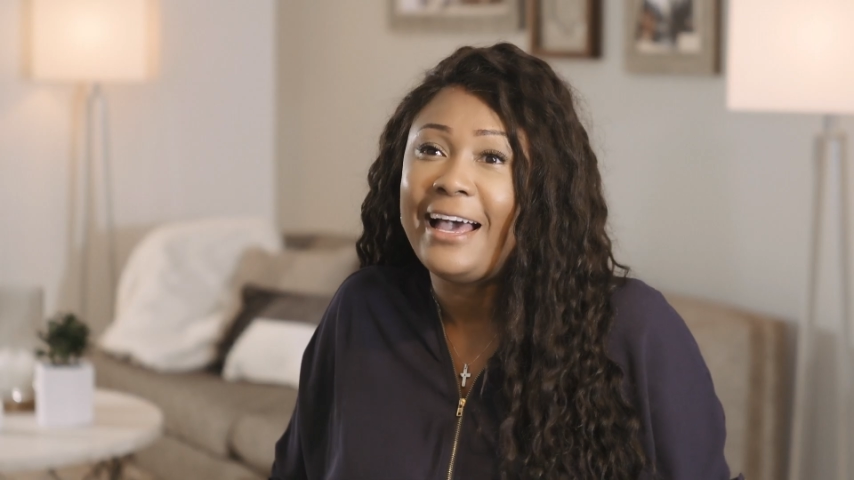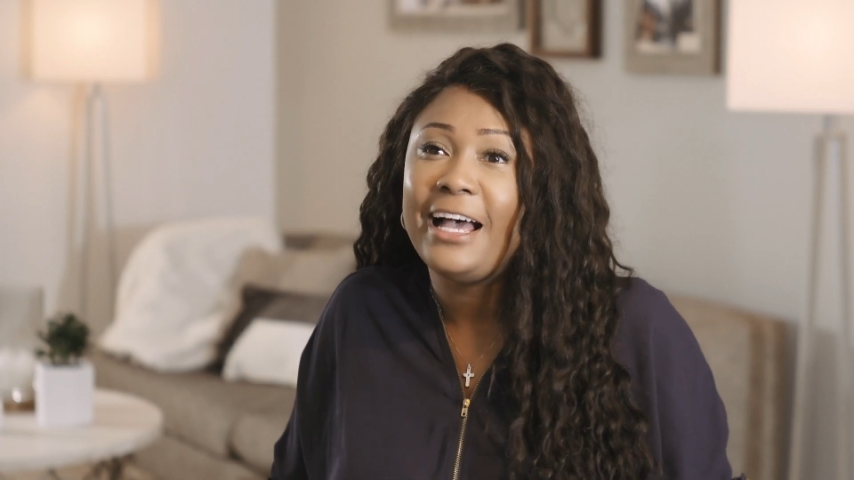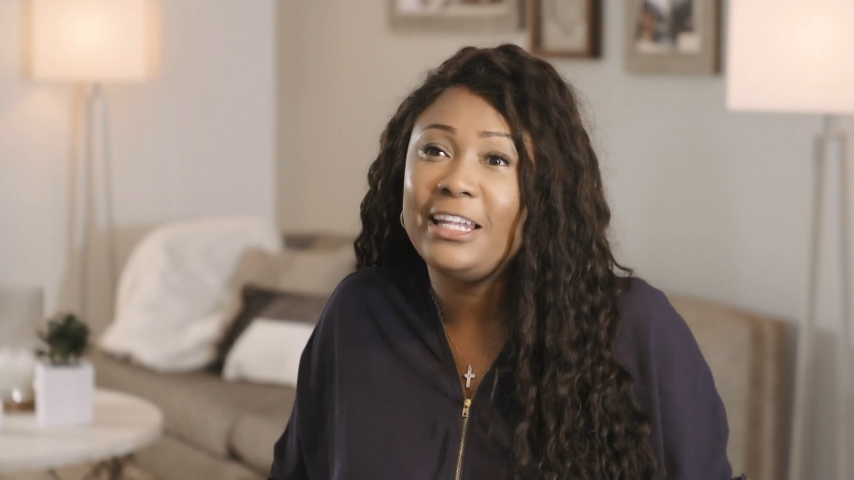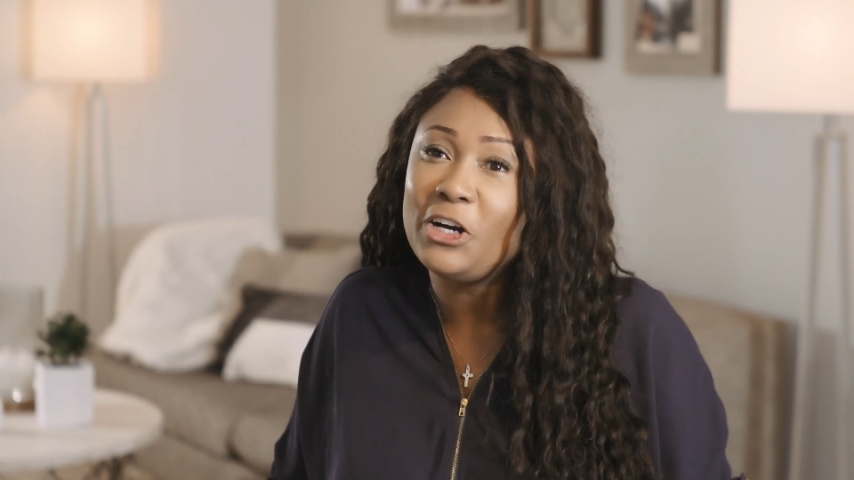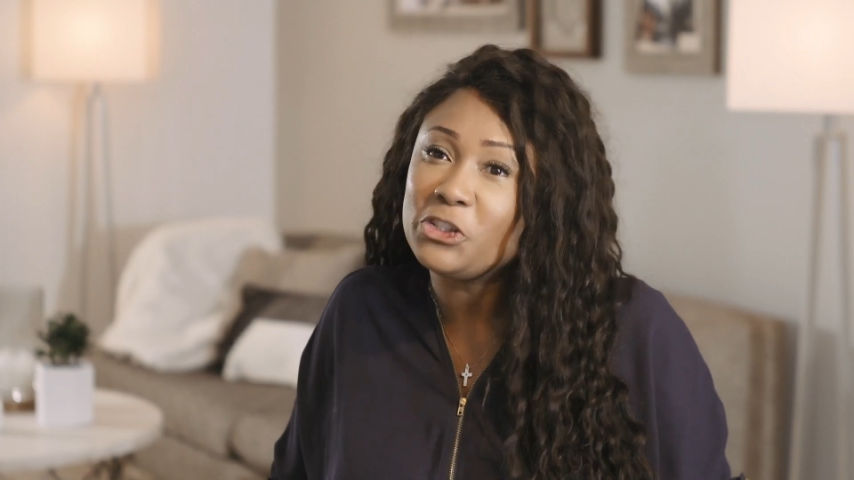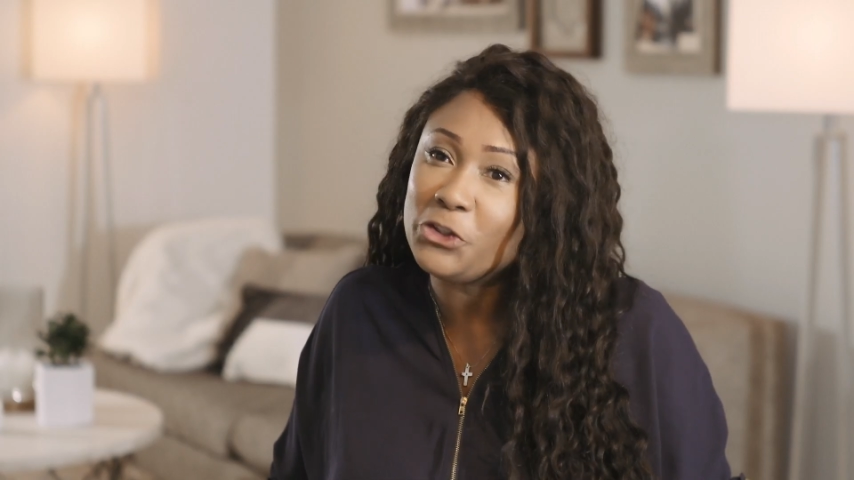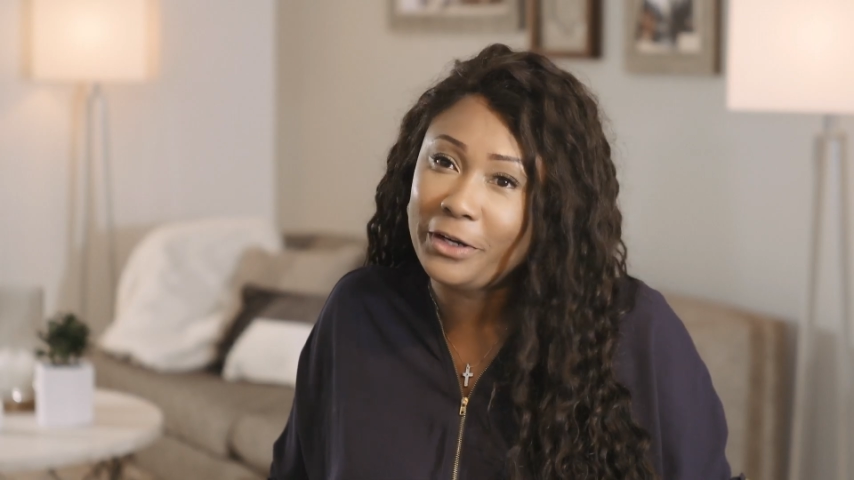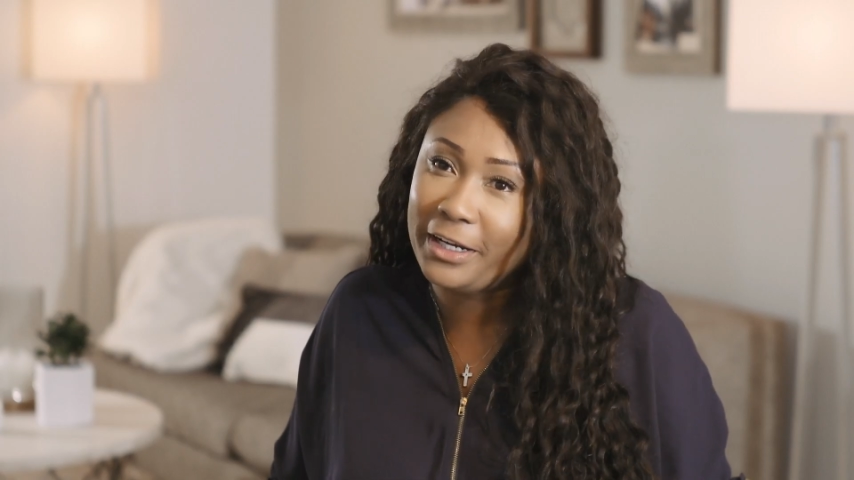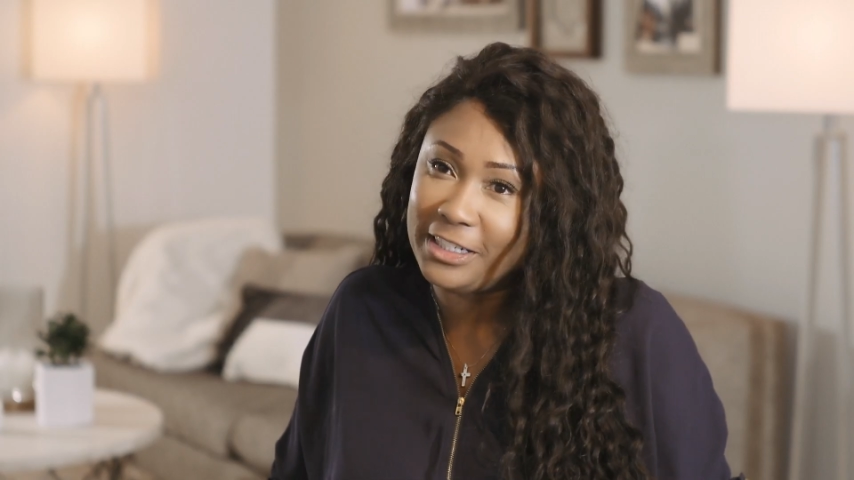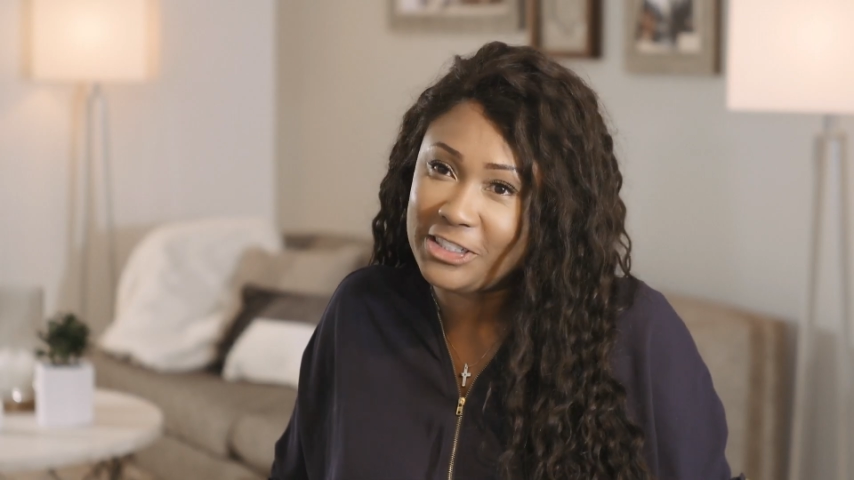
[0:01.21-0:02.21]
Hello,
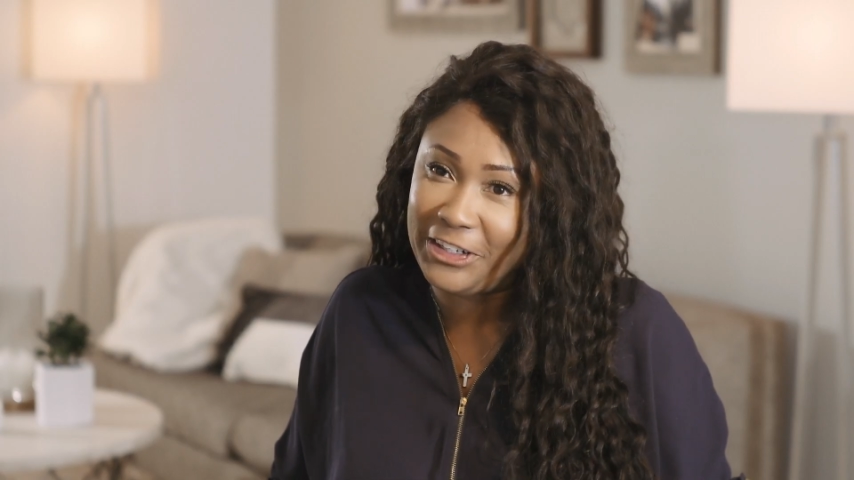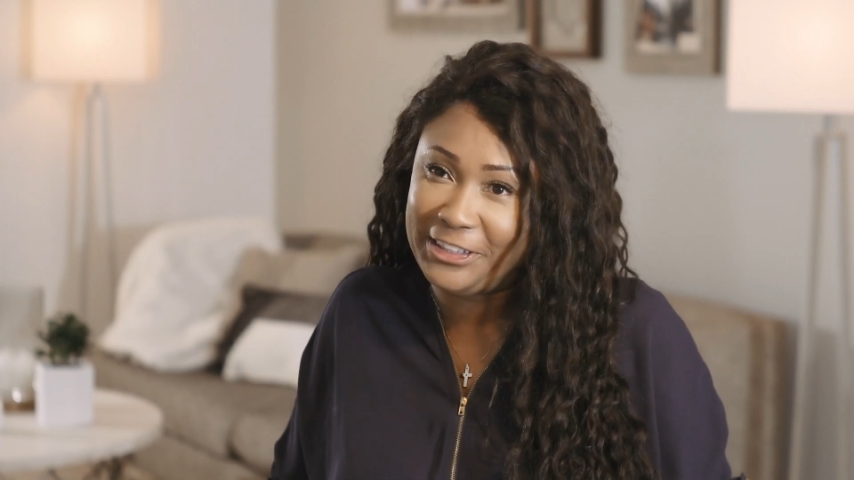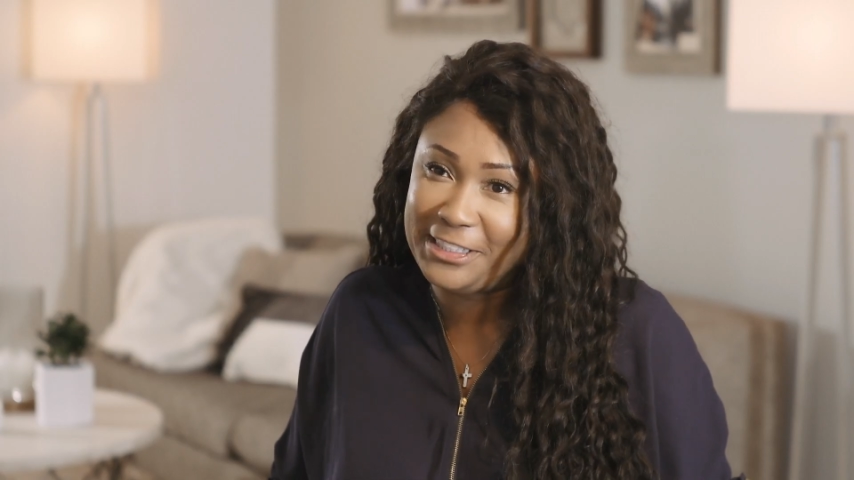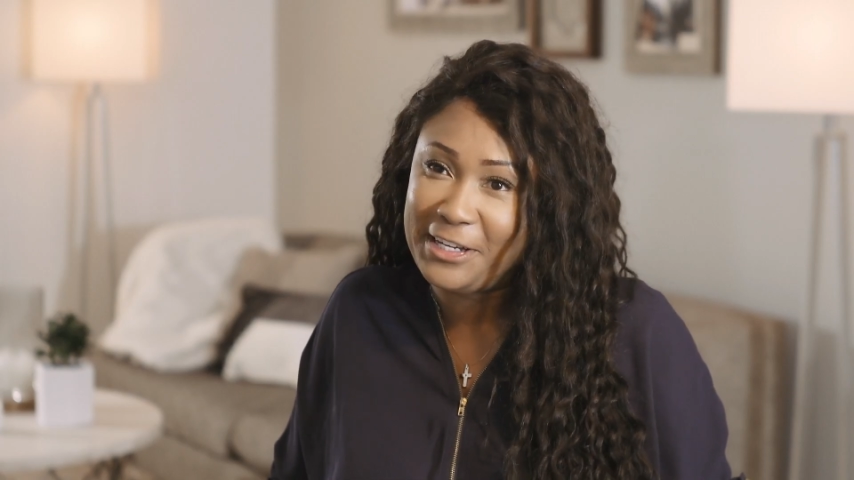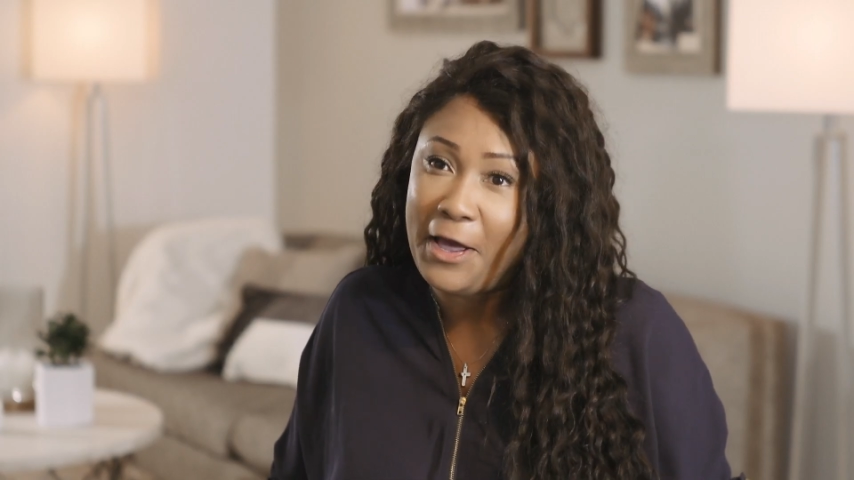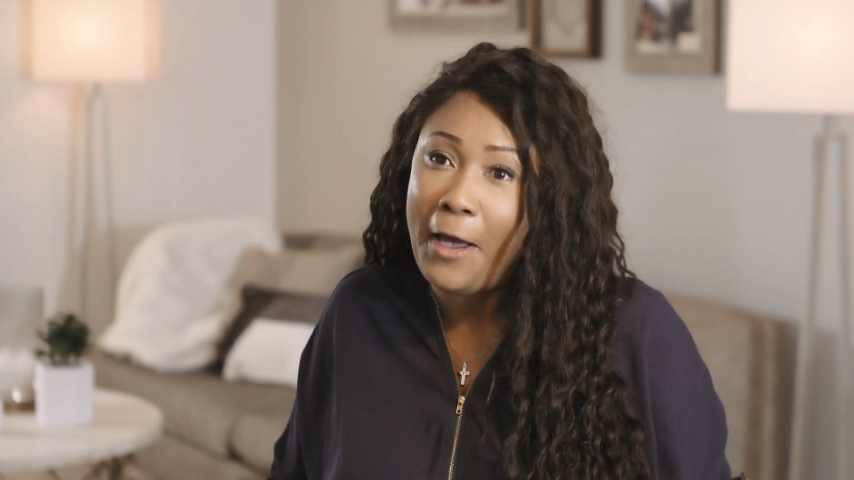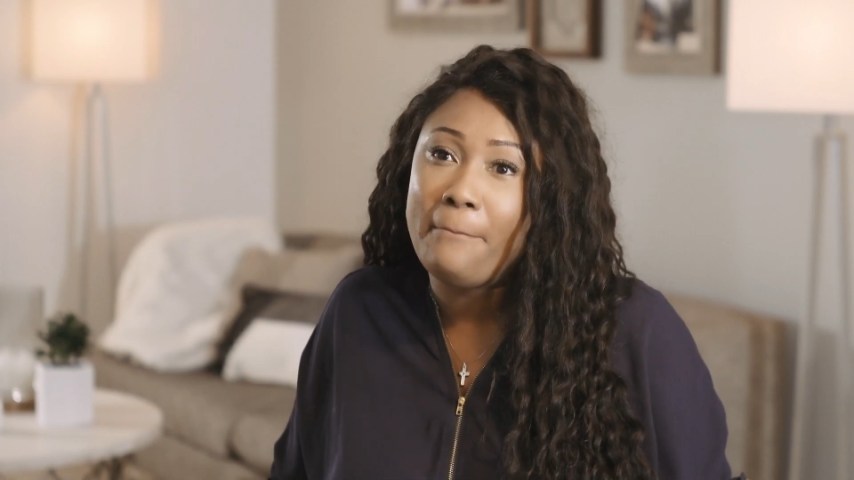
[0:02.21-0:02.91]
Trinity Church.